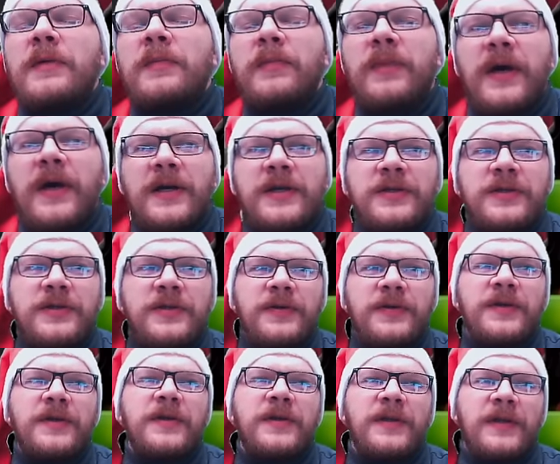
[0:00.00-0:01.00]
by
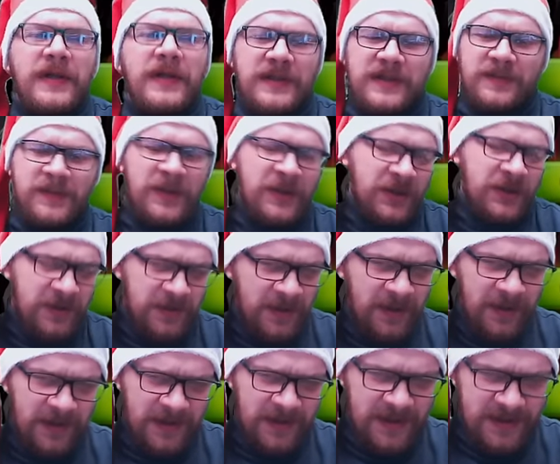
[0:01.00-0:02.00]
doing the Special
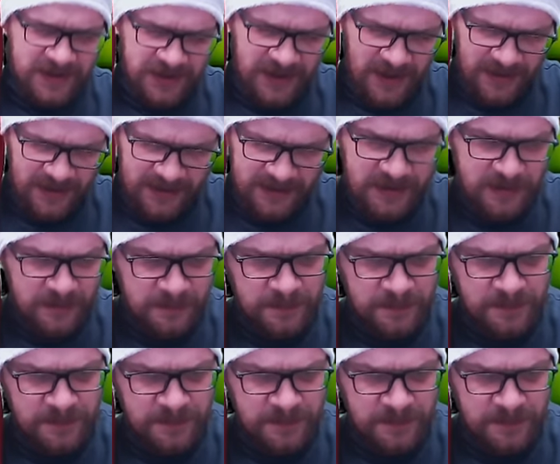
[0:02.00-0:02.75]
Guillotines challenge.